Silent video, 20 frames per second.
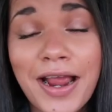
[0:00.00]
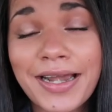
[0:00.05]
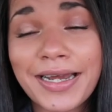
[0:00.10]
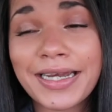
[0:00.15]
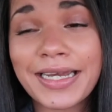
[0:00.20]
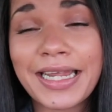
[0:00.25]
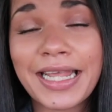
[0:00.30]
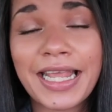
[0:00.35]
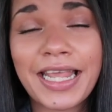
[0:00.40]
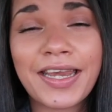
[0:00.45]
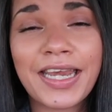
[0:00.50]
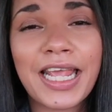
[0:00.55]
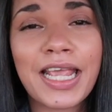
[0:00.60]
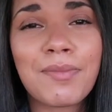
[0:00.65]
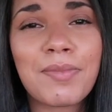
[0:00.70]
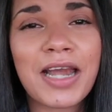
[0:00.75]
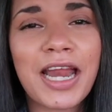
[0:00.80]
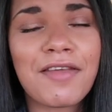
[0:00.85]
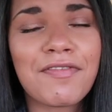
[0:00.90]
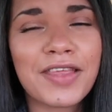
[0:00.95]
right into
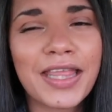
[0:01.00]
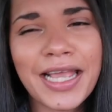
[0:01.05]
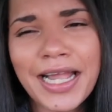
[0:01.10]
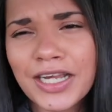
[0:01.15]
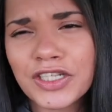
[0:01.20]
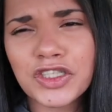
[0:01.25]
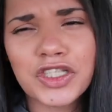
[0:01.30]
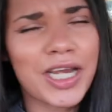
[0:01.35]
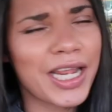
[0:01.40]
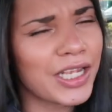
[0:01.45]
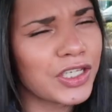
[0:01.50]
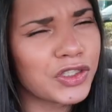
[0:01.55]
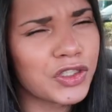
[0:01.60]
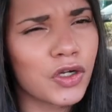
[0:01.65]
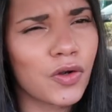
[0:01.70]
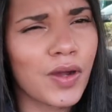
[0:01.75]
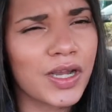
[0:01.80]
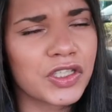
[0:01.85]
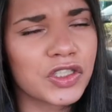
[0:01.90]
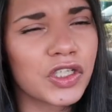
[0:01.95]
eating, but I feel like I should
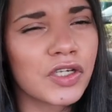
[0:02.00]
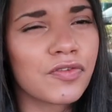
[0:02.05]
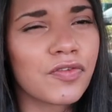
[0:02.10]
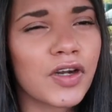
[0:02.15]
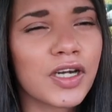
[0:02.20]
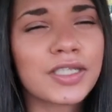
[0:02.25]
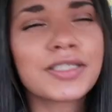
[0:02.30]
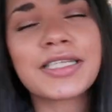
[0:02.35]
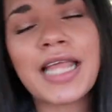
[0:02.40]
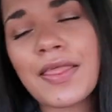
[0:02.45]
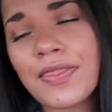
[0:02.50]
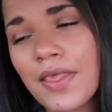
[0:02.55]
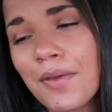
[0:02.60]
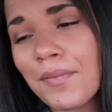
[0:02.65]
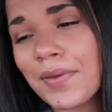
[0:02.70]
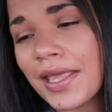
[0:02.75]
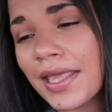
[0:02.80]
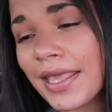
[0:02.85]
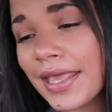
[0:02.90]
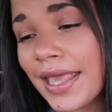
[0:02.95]
answer a question first and
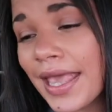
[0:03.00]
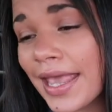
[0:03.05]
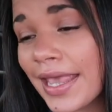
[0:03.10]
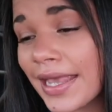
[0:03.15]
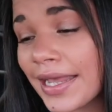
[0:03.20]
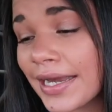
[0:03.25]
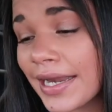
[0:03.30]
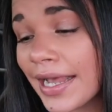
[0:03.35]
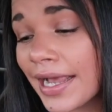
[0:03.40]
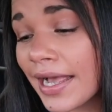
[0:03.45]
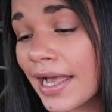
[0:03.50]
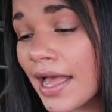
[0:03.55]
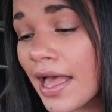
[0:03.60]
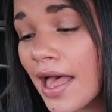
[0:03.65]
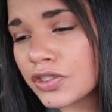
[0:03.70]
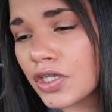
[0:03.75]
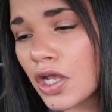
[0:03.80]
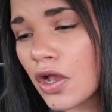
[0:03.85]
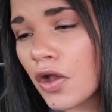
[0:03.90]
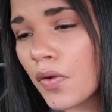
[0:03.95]
then we can get eating.
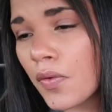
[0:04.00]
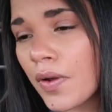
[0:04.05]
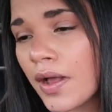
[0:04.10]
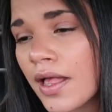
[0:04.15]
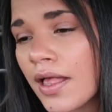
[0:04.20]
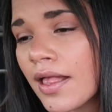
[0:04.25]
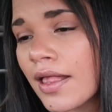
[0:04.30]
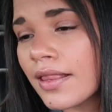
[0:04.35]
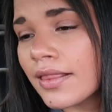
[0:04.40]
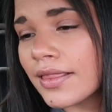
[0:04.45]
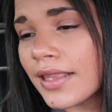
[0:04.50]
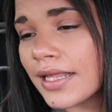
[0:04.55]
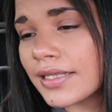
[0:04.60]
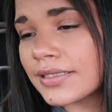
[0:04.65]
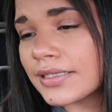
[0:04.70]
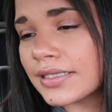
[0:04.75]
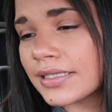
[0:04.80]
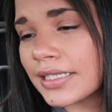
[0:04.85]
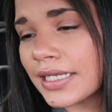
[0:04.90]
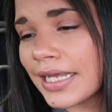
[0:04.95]
So,
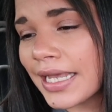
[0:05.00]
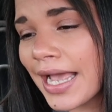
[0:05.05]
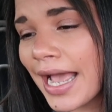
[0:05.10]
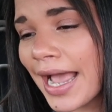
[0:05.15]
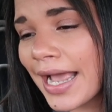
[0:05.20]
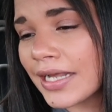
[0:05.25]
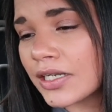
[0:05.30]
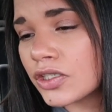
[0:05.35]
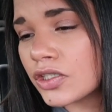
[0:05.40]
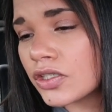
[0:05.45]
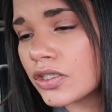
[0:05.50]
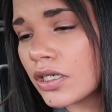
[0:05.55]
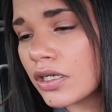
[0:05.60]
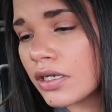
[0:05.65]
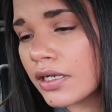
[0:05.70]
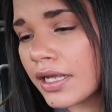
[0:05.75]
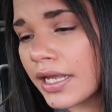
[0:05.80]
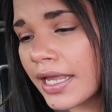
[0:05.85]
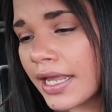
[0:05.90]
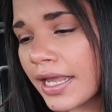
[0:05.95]
let's see. I
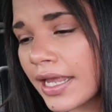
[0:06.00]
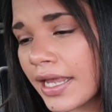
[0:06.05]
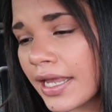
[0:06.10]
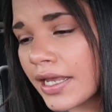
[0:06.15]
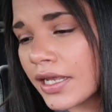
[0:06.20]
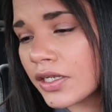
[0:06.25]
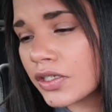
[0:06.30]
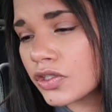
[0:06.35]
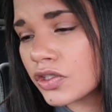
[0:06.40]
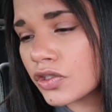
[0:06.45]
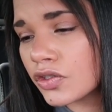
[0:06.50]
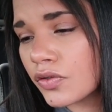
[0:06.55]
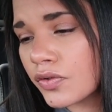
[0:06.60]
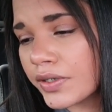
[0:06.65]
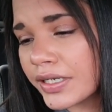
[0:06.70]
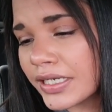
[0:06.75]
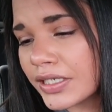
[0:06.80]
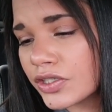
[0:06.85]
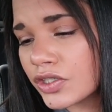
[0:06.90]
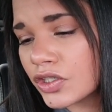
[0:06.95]
took a
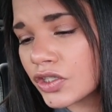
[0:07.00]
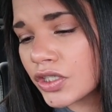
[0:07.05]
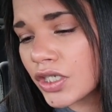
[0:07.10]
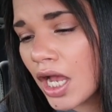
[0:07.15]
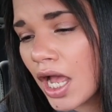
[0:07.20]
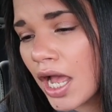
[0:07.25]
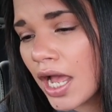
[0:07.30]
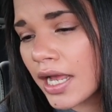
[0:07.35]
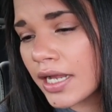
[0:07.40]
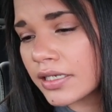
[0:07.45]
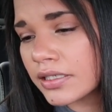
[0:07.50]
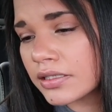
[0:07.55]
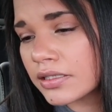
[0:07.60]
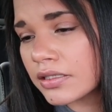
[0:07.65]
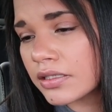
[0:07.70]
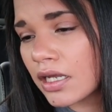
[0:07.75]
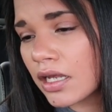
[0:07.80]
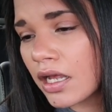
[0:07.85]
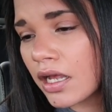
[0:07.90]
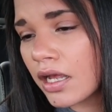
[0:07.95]

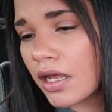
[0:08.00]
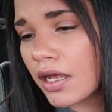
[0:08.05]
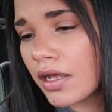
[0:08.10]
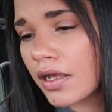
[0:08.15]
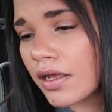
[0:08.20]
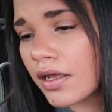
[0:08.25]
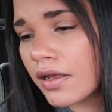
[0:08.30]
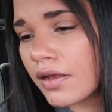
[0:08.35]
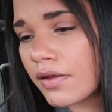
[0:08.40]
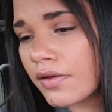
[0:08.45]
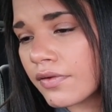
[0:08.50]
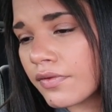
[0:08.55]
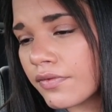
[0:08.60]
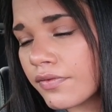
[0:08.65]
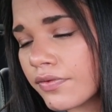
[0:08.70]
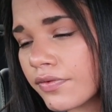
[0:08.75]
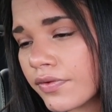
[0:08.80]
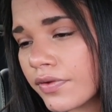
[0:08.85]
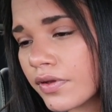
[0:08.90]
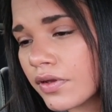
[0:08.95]
screenshot
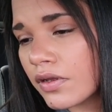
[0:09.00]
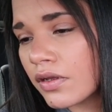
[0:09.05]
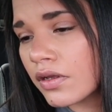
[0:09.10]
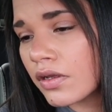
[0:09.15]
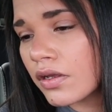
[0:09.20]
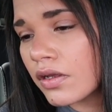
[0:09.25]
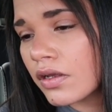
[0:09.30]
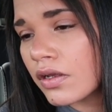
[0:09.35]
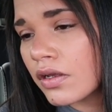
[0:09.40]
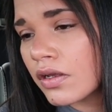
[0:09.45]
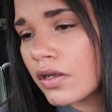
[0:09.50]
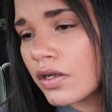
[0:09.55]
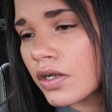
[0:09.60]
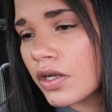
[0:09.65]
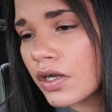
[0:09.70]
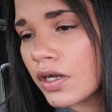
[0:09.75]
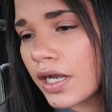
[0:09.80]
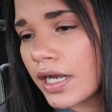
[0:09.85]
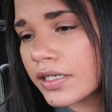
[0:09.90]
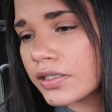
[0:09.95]
of
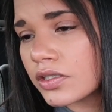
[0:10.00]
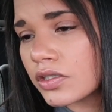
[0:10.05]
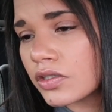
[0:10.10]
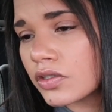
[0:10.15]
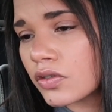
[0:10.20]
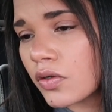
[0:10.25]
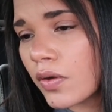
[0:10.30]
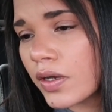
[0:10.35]
your guys'